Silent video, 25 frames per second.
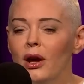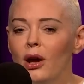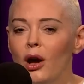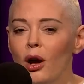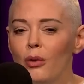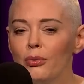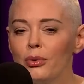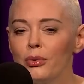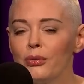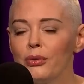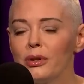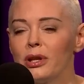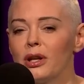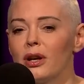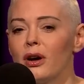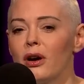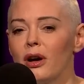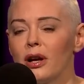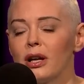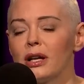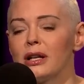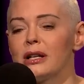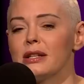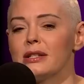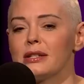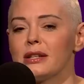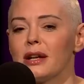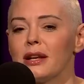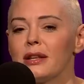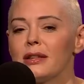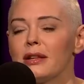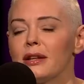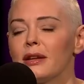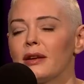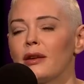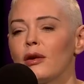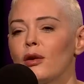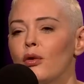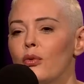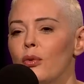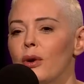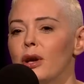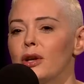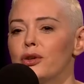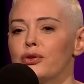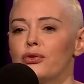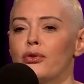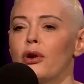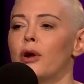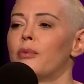I'll be really honest. I think, in a way,
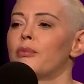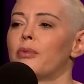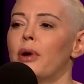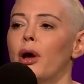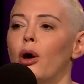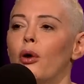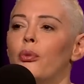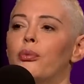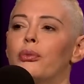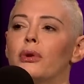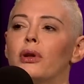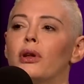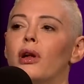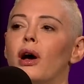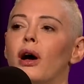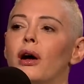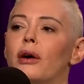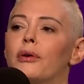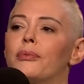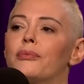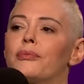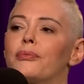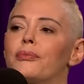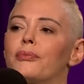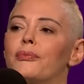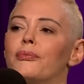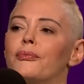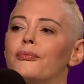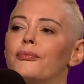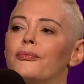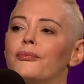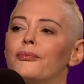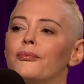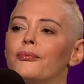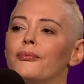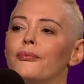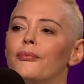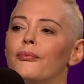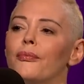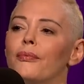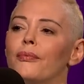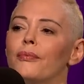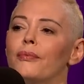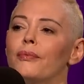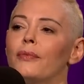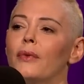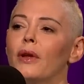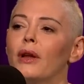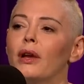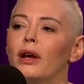Trump helped a lot.
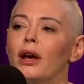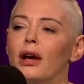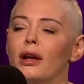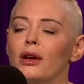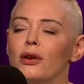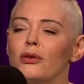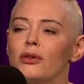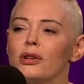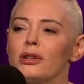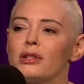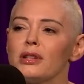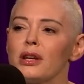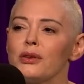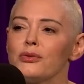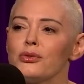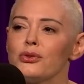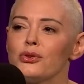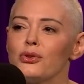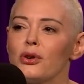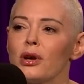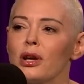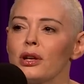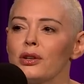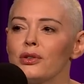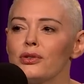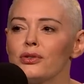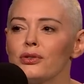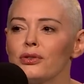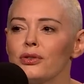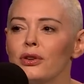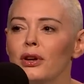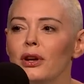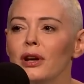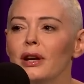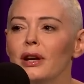I know that sounds strange,